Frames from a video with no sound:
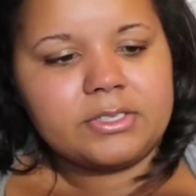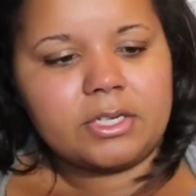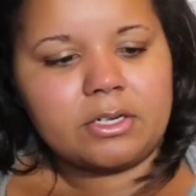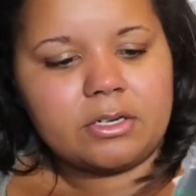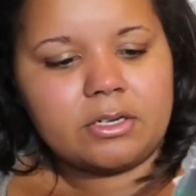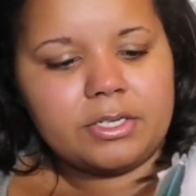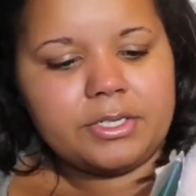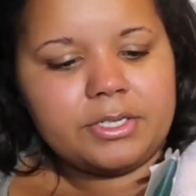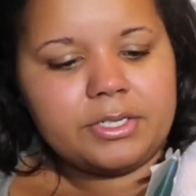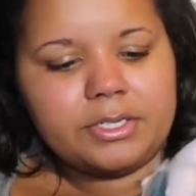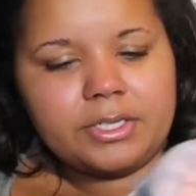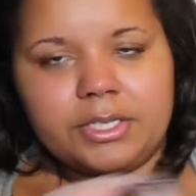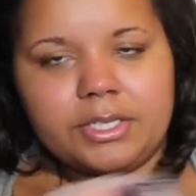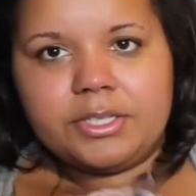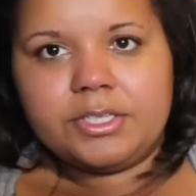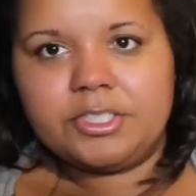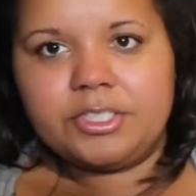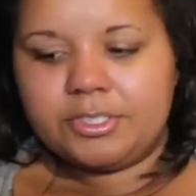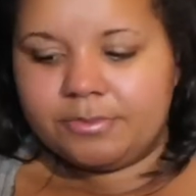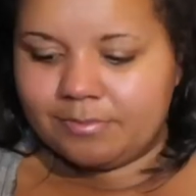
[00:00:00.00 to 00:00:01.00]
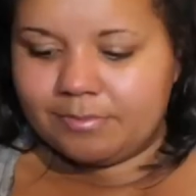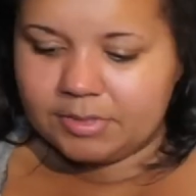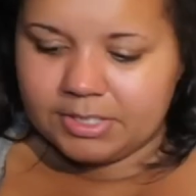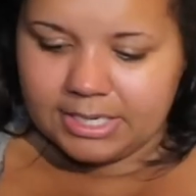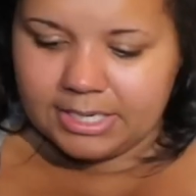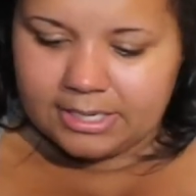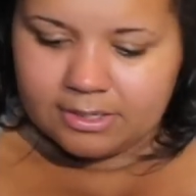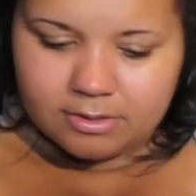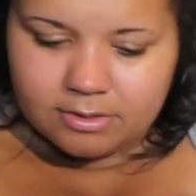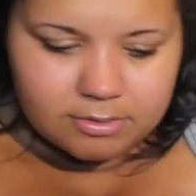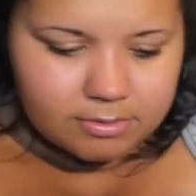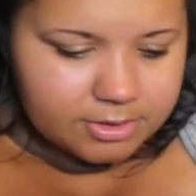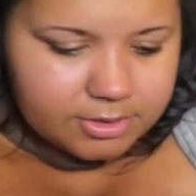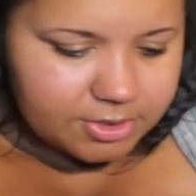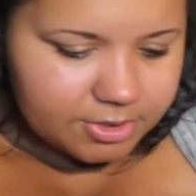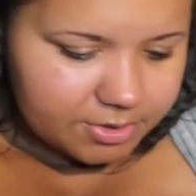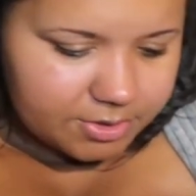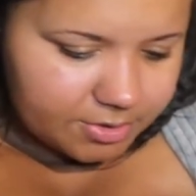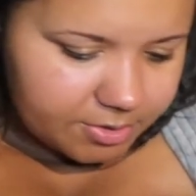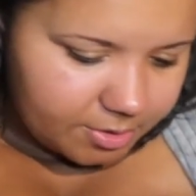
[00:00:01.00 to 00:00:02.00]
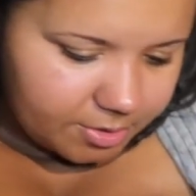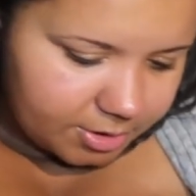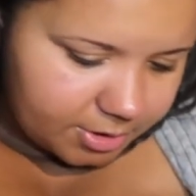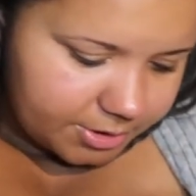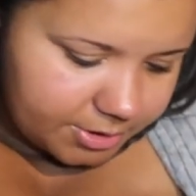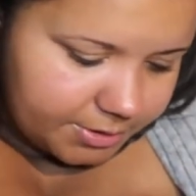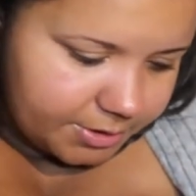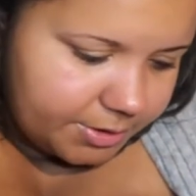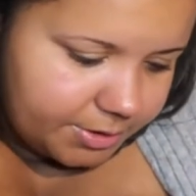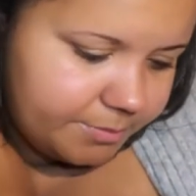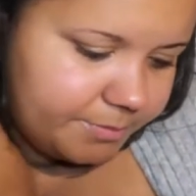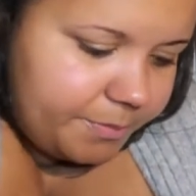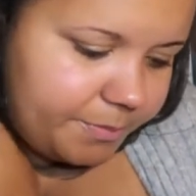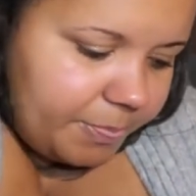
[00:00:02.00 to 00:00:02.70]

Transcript: got another gym towel, which is awesome.